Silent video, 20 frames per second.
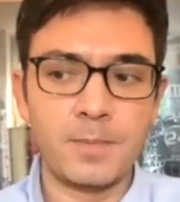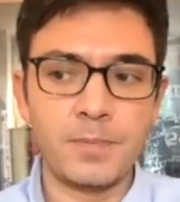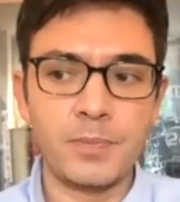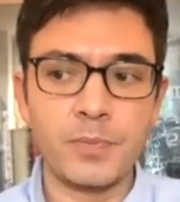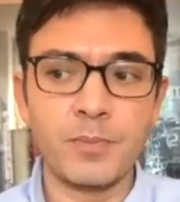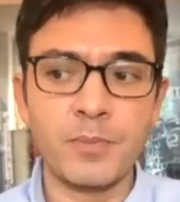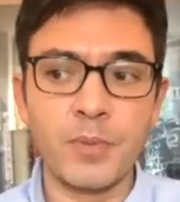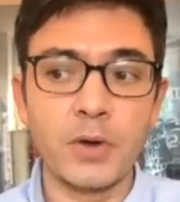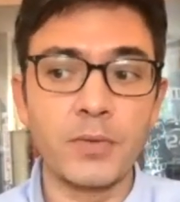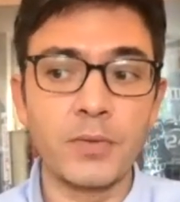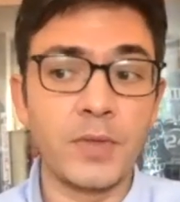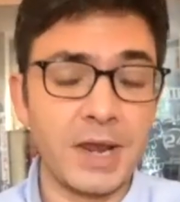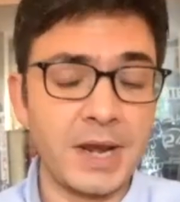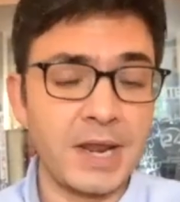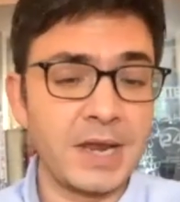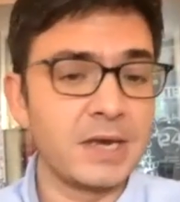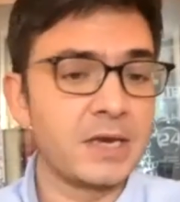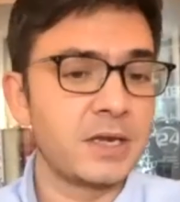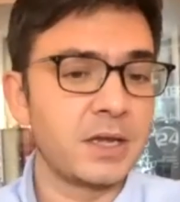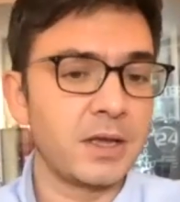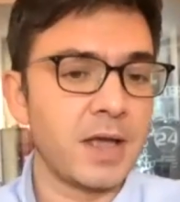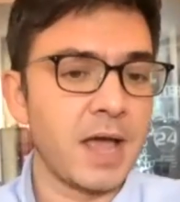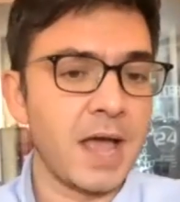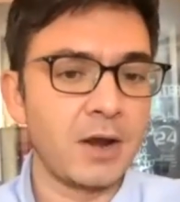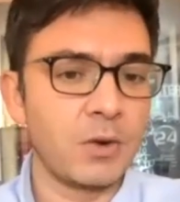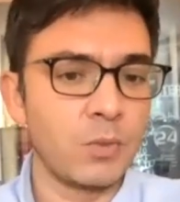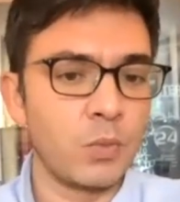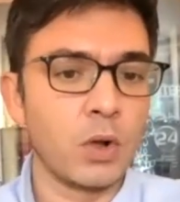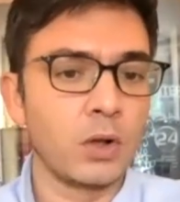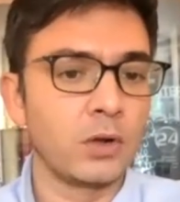both in India
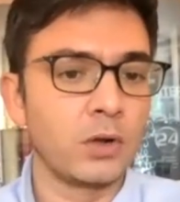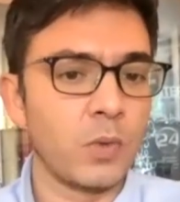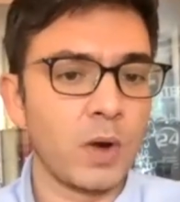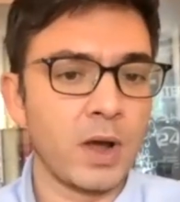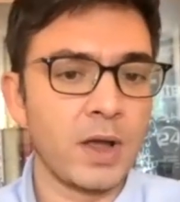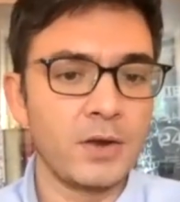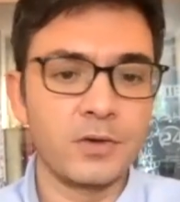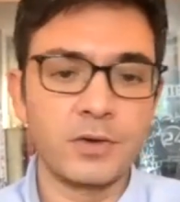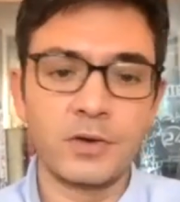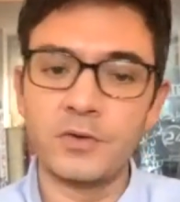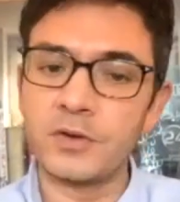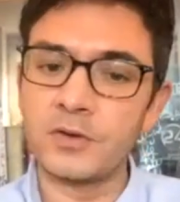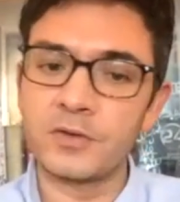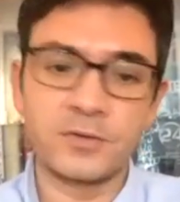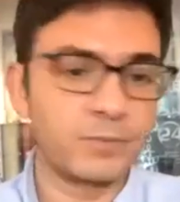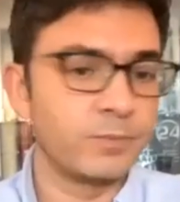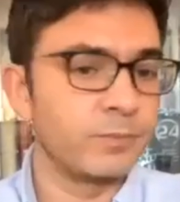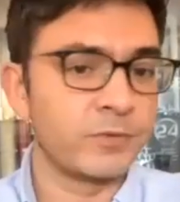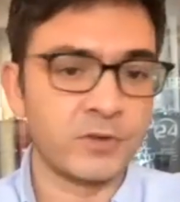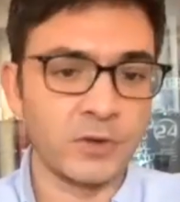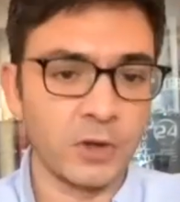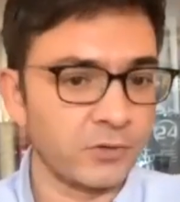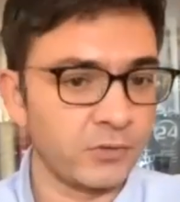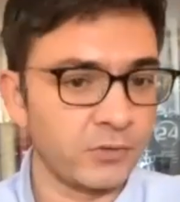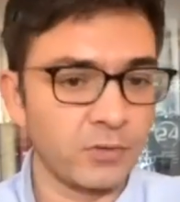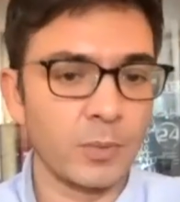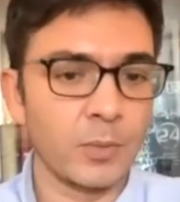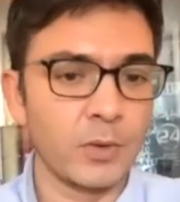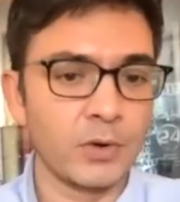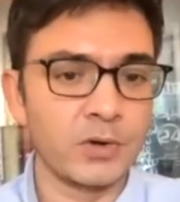and worldwide. You can just search for
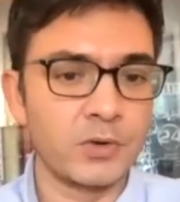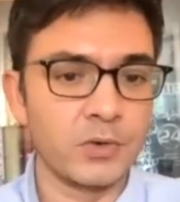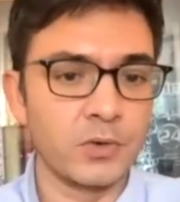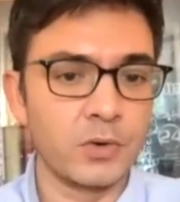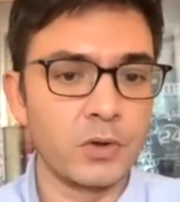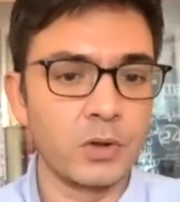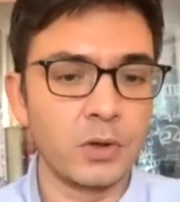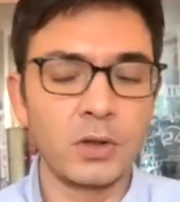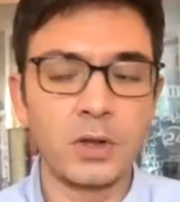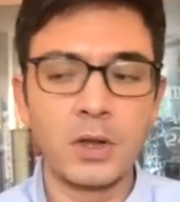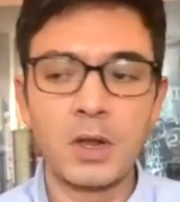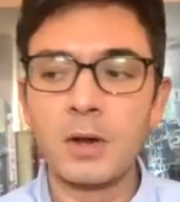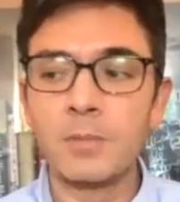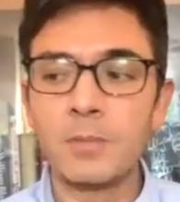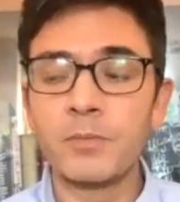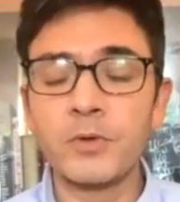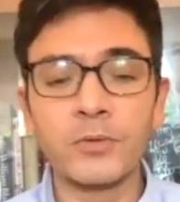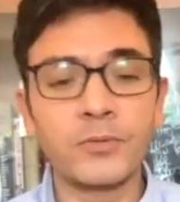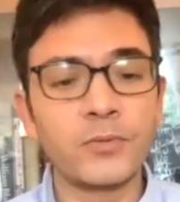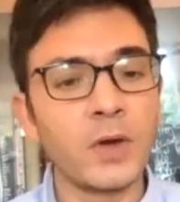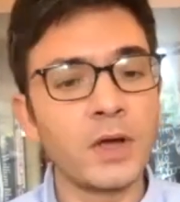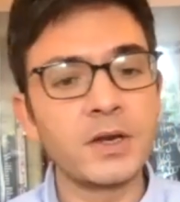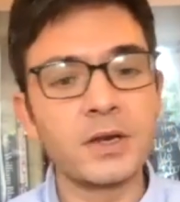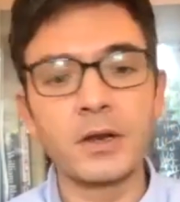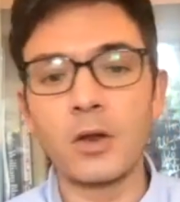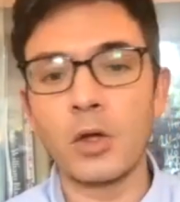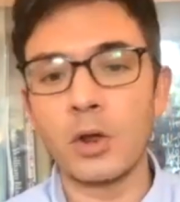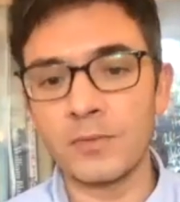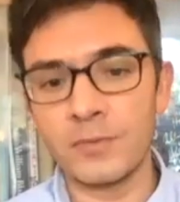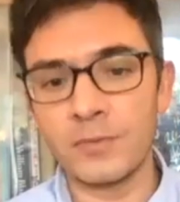them on Google. You'll find a
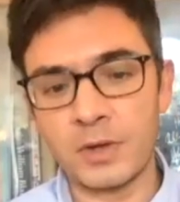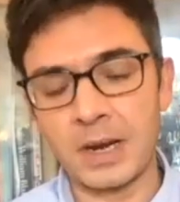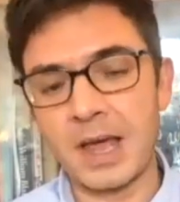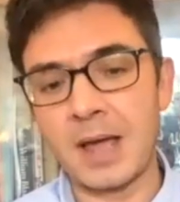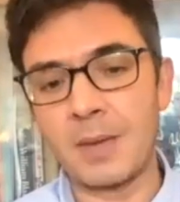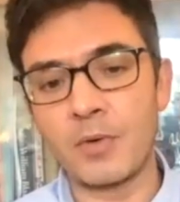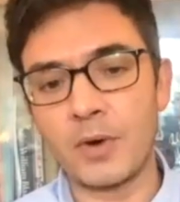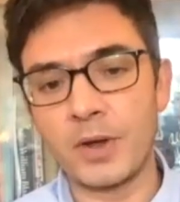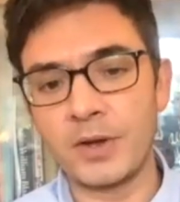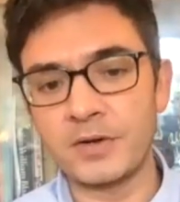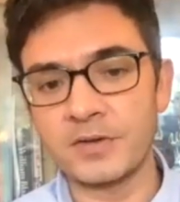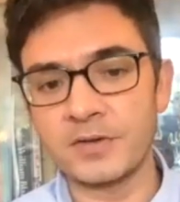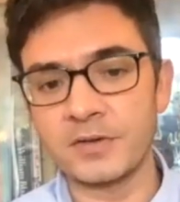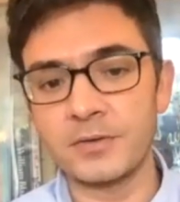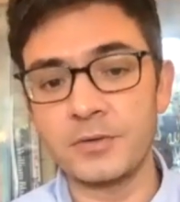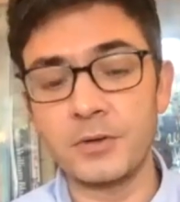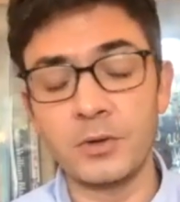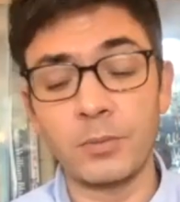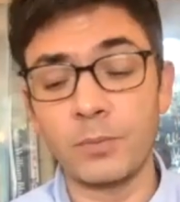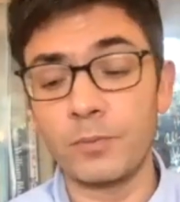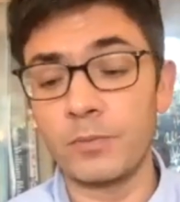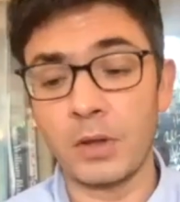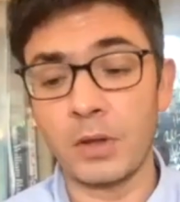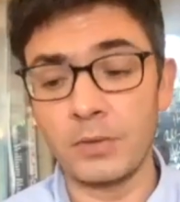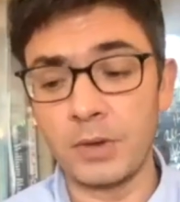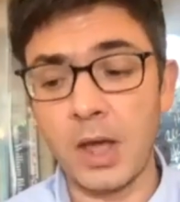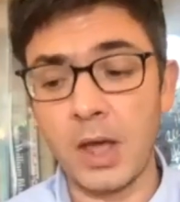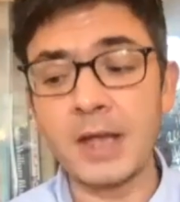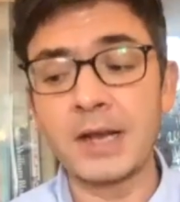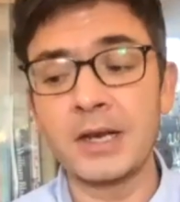lot of collaborators, and you'll
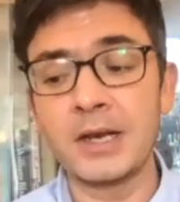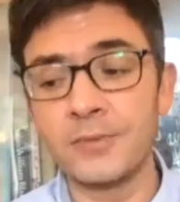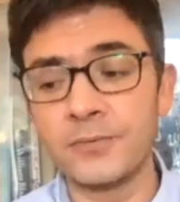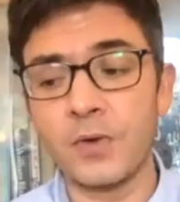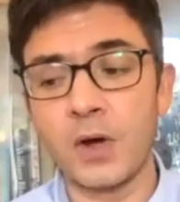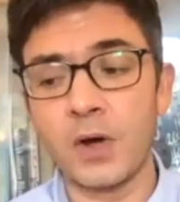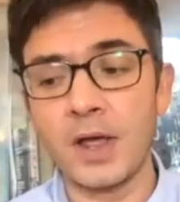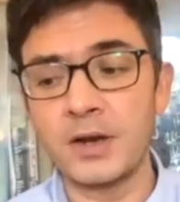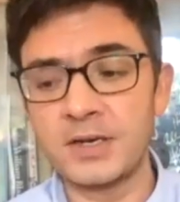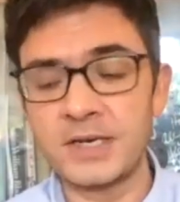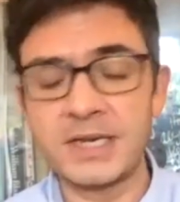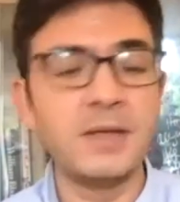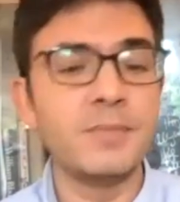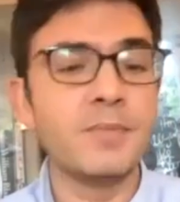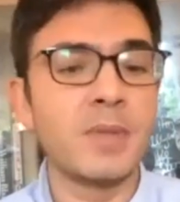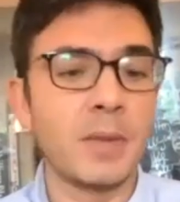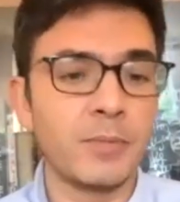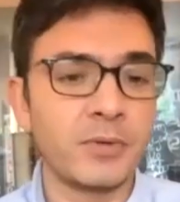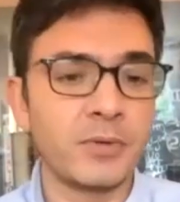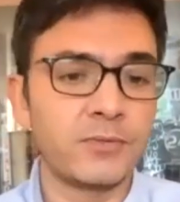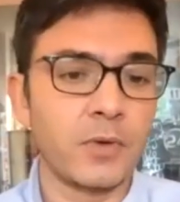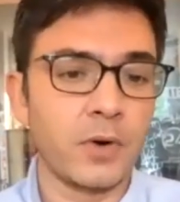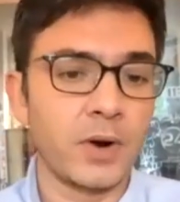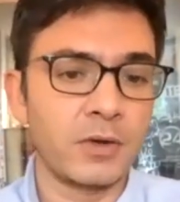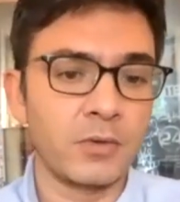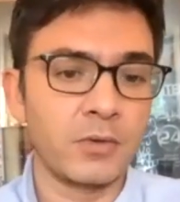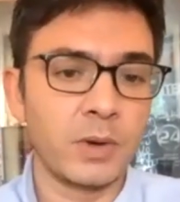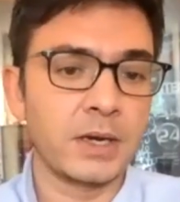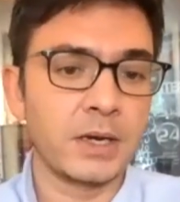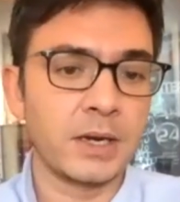likely find team members very
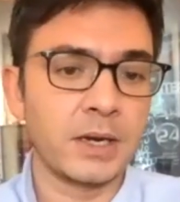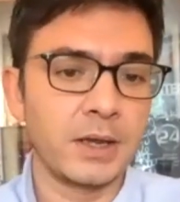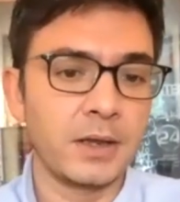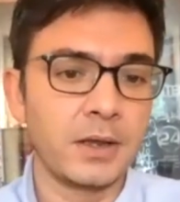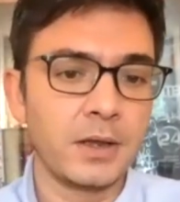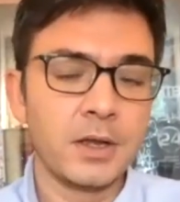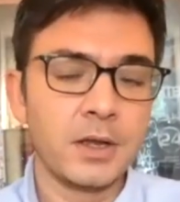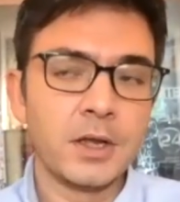quickly.